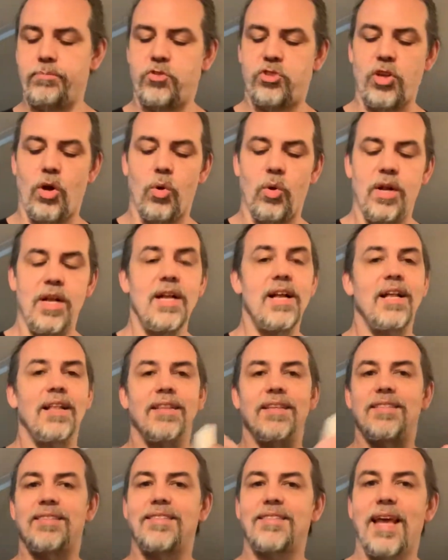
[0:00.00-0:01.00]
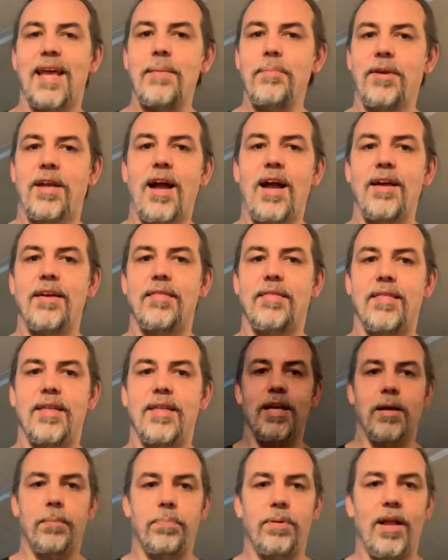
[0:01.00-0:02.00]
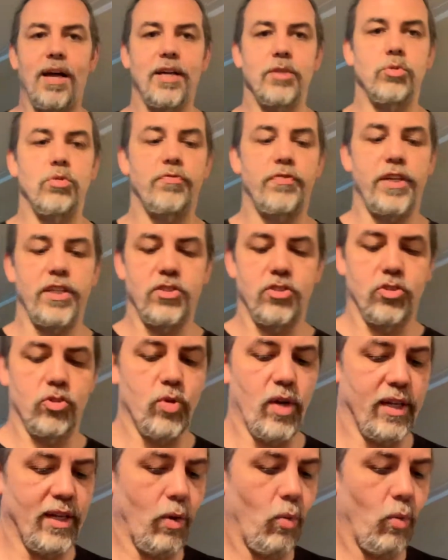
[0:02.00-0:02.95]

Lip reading: So the same kind of applies with feats of strength.